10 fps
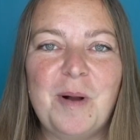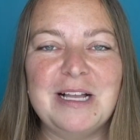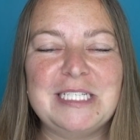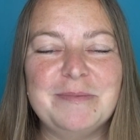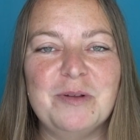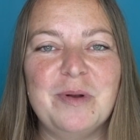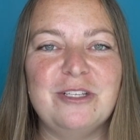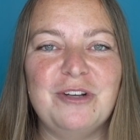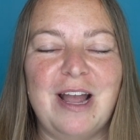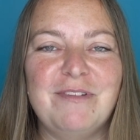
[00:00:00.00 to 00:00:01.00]
possible,
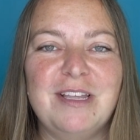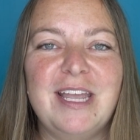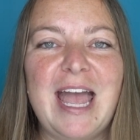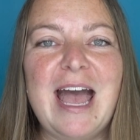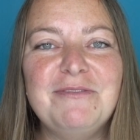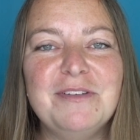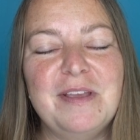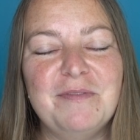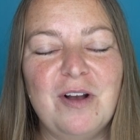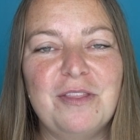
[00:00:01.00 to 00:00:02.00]
when traveling, after
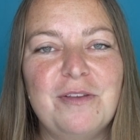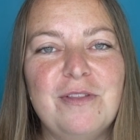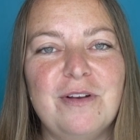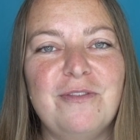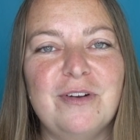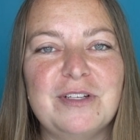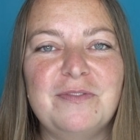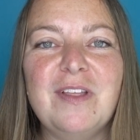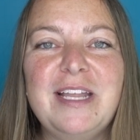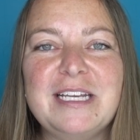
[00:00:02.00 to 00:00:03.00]
they've gone through their
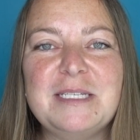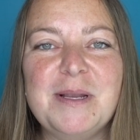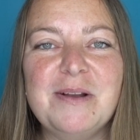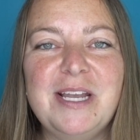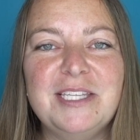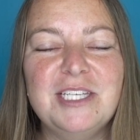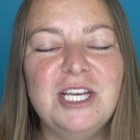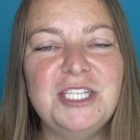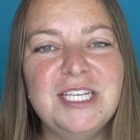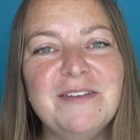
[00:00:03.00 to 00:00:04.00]
first flight experience,
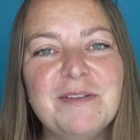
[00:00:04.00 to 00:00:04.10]
to give